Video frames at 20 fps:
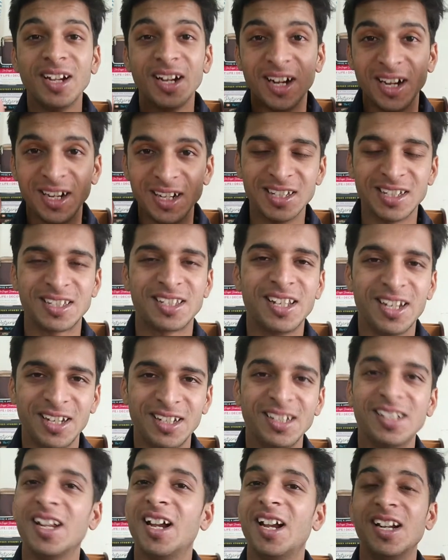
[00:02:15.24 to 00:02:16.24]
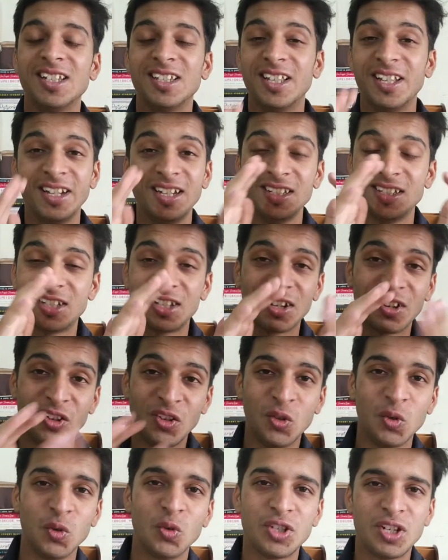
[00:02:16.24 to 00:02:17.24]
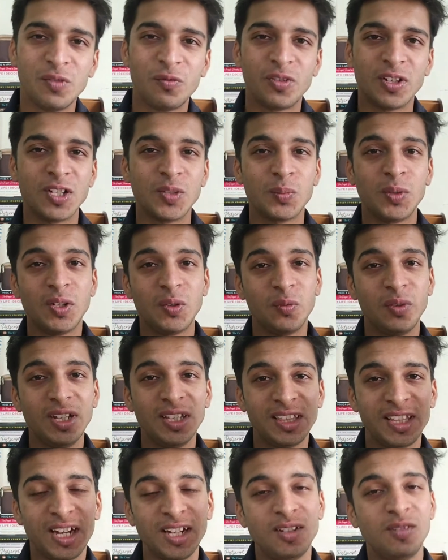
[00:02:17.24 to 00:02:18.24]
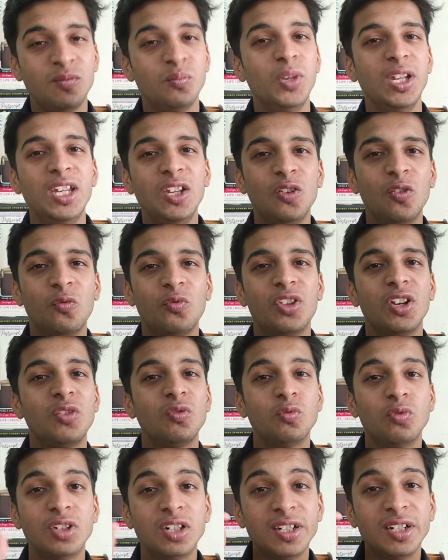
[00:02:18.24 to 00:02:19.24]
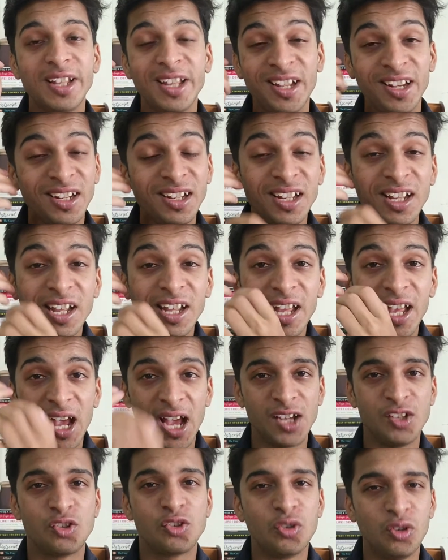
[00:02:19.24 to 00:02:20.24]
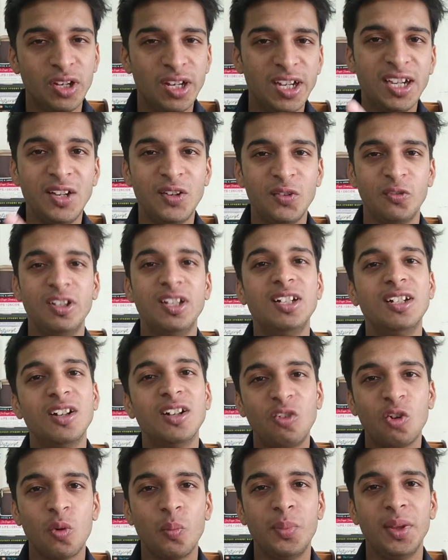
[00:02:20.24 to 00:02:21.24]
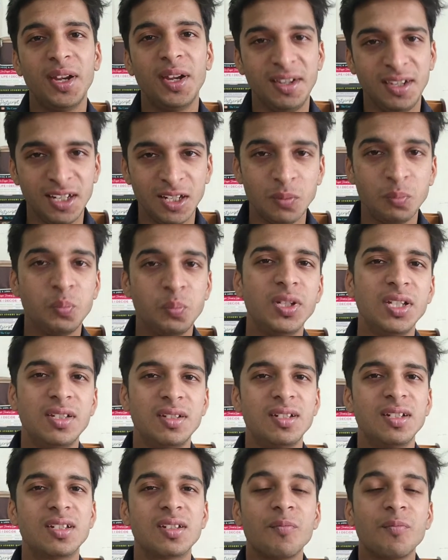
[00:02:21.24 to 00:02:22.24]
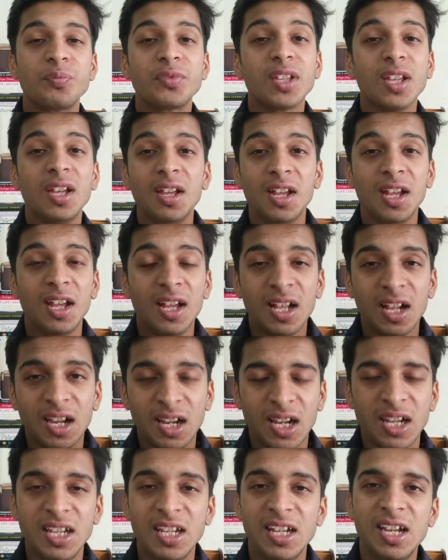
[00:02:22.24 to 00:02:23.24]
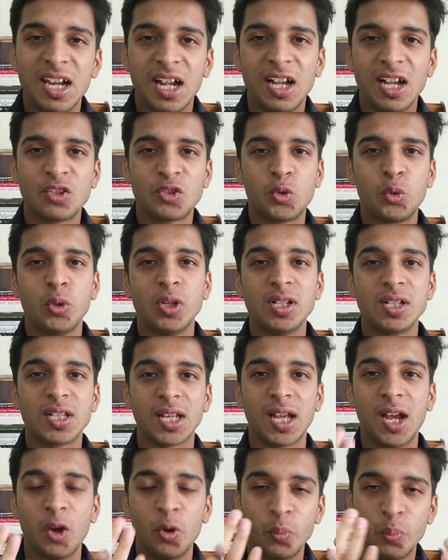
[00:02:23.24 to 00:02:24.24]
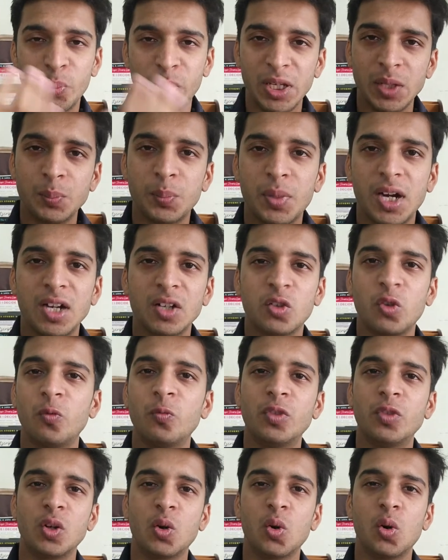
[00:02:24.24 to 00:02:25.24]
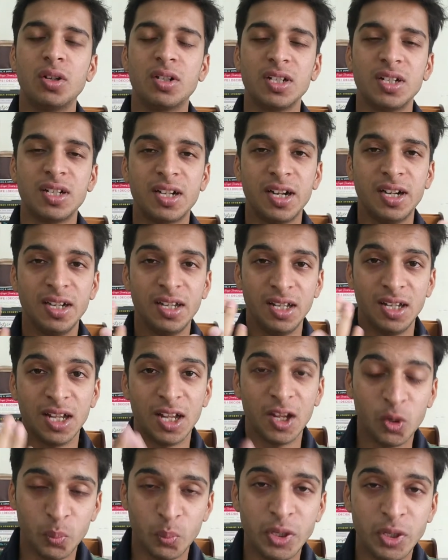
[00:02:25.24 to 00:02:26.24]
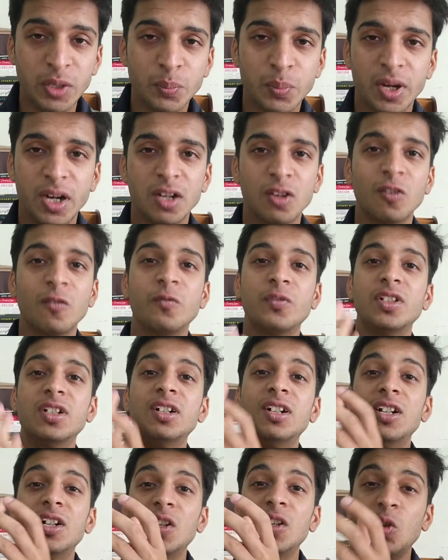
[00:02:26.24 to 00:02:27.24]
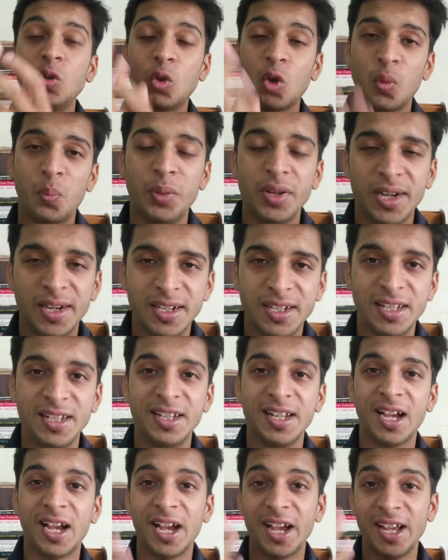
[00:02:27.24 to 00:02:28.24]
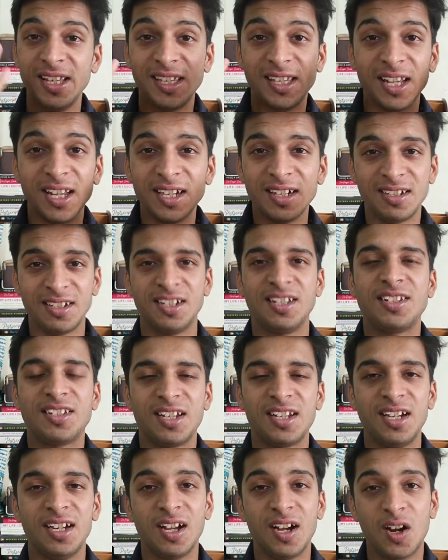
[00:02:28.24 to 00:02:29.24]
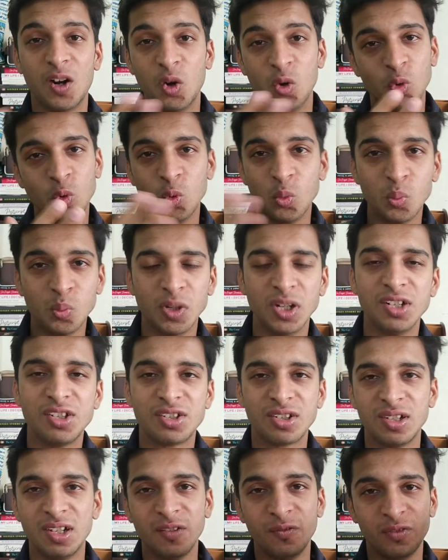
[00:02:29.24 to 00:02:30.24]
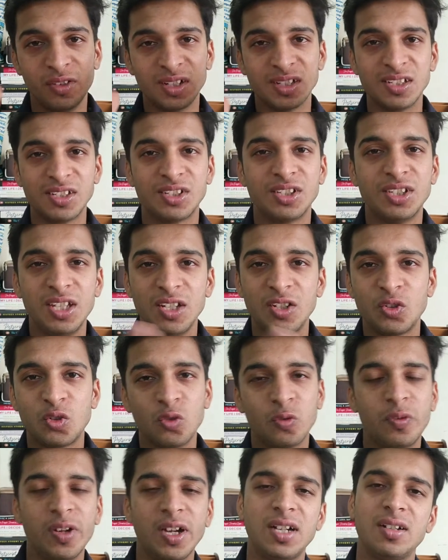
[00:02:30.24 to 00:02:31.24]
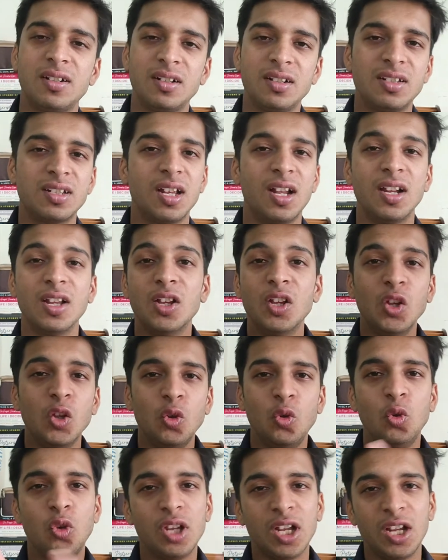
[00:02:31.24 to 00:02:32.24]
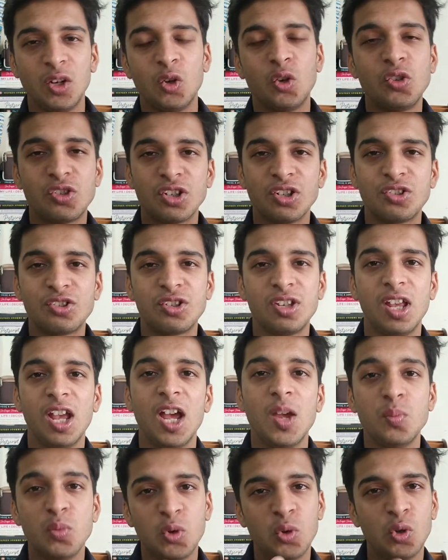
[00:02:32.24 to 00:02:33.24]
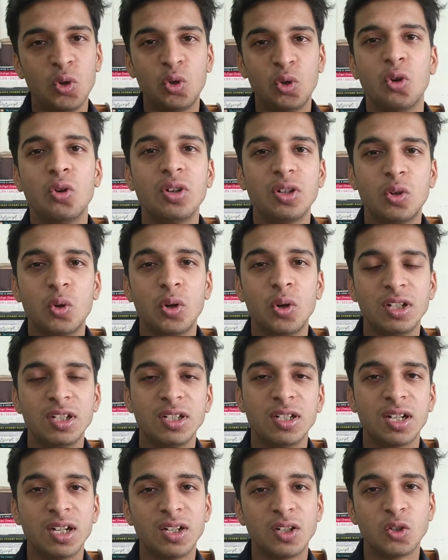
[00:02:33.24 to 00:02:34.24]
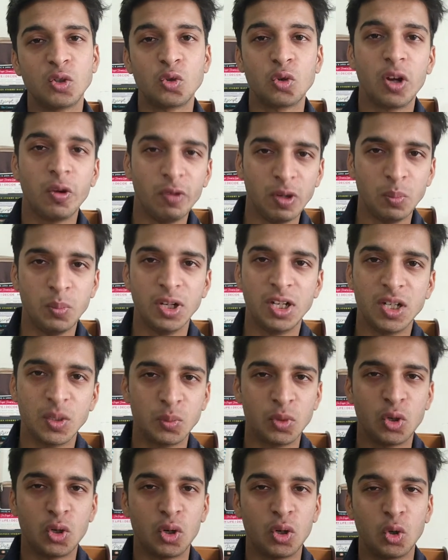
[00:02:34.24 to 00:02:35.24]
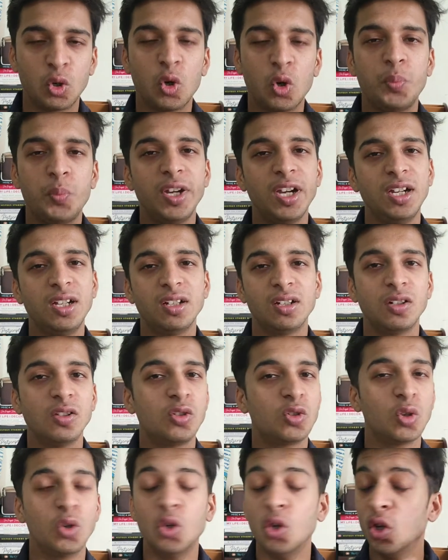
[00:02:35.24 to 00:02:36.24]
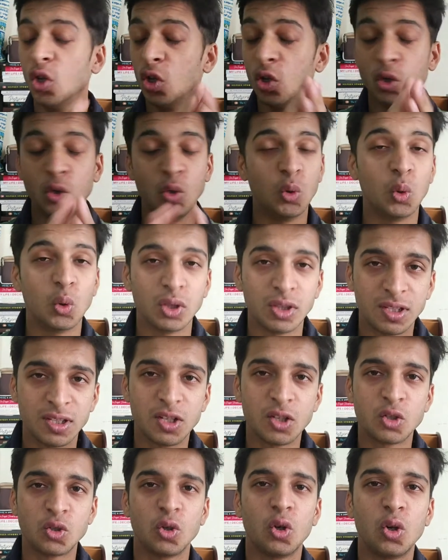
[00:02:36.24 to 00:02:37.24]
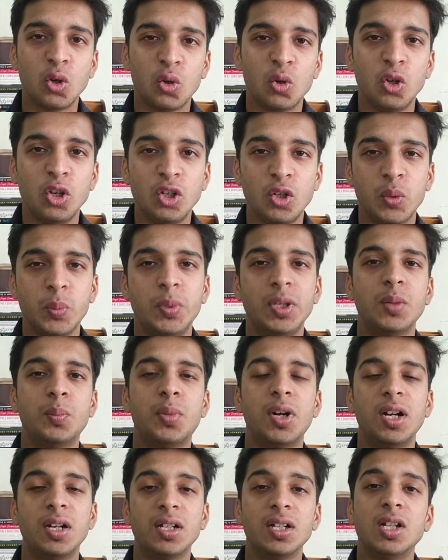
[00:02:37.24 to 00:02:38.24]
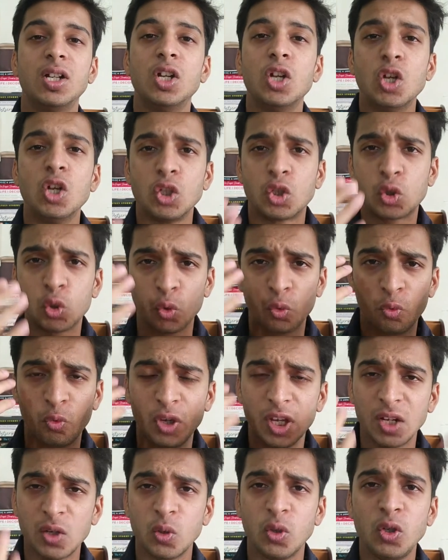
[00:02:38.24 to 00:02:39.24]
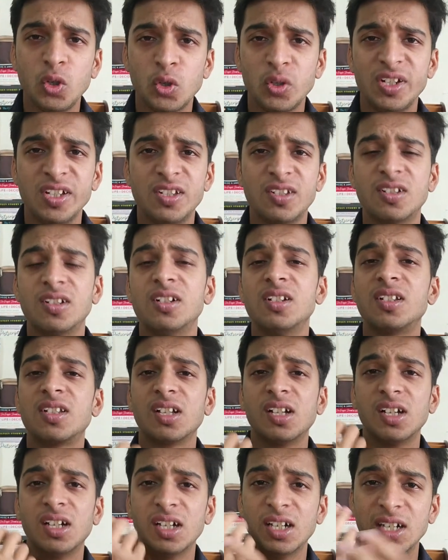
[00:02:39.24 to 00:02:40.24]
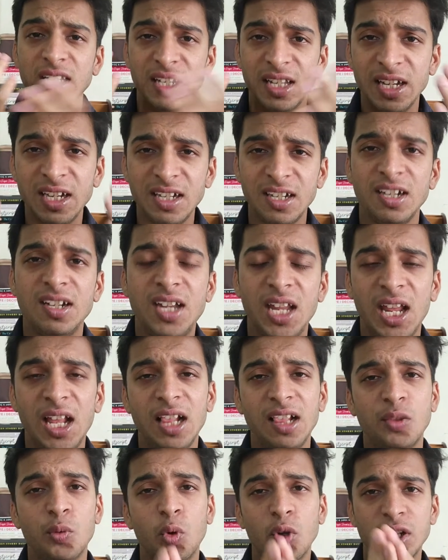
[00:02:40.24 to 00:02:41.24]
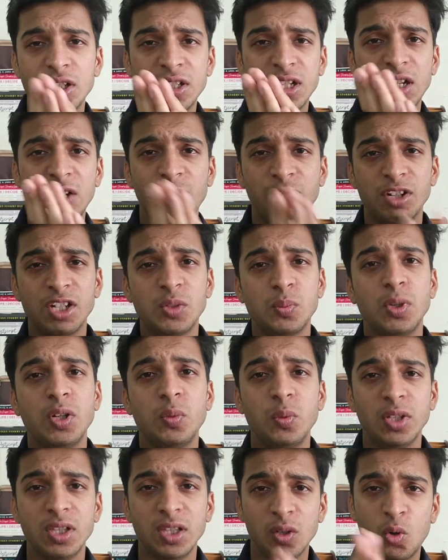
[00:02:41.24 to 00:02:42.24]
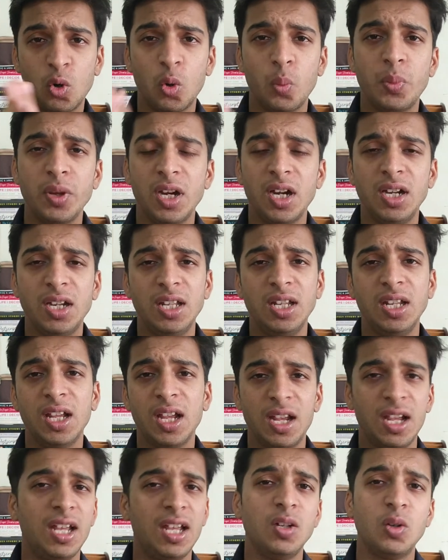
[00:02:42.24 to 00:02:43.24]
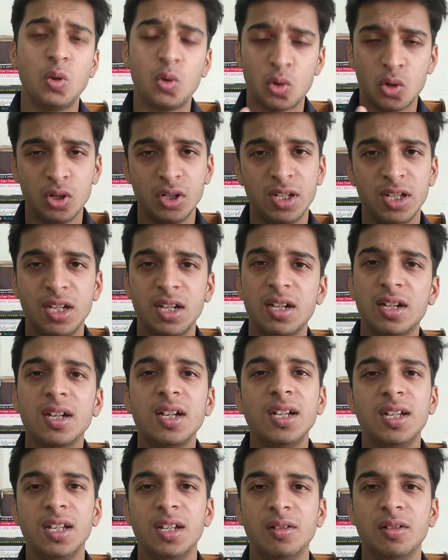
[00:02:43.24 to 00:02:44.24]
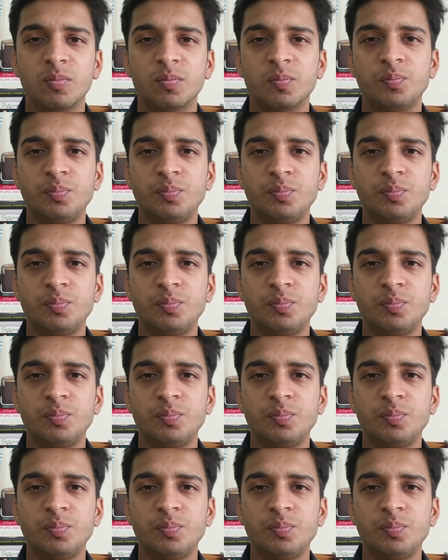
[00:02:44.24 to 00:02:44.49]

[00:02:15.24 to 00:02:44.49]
Understand that there is a huge difference between that meaning of that word and actually doing a copywriting business. In last 2 years, I have been part of the content writing, I have been part of the copywriting. I can understand how much difference these two factors are. You cannot just say I am a good content writer, so I will become a copywriter also. No, this is not going to be a part. So we are going to discuss in detail what is the difference between the copywriting and content writing.